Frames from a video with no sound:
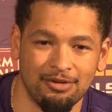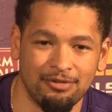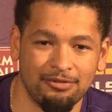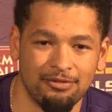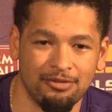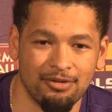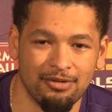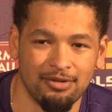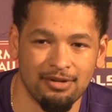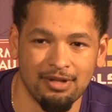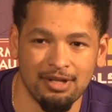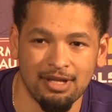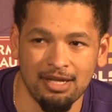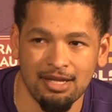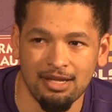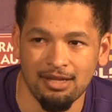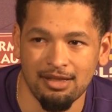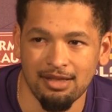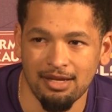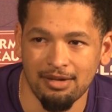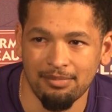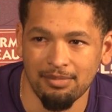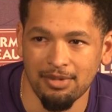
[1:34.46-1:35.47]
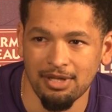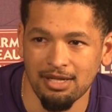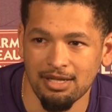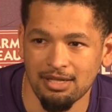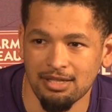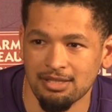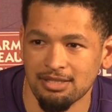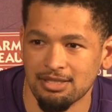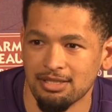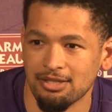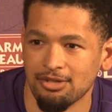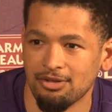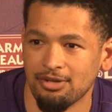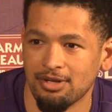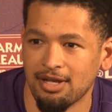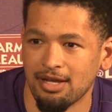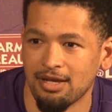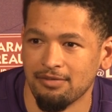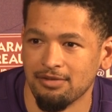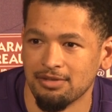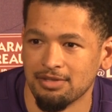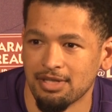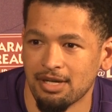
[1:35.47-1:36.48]
for letting me to continue to
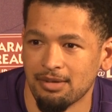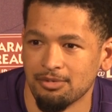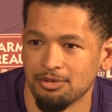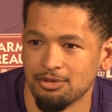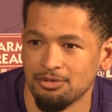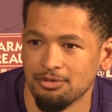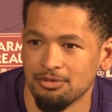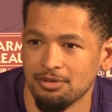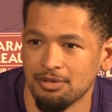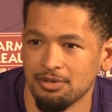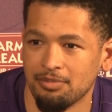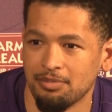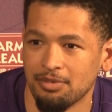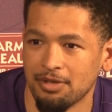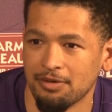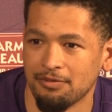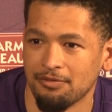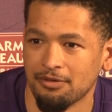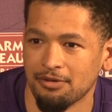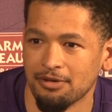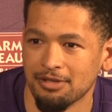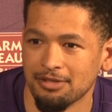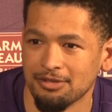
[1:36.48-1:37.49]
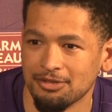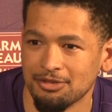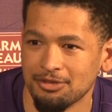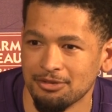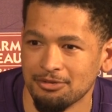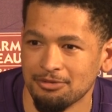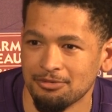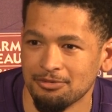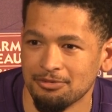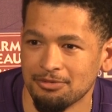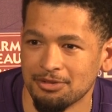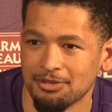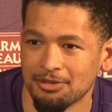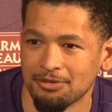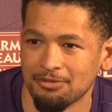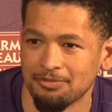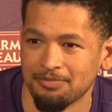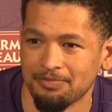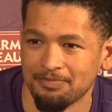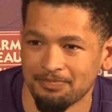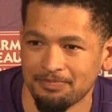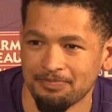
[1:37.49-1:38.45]
have this opportunity to play for LSU. So,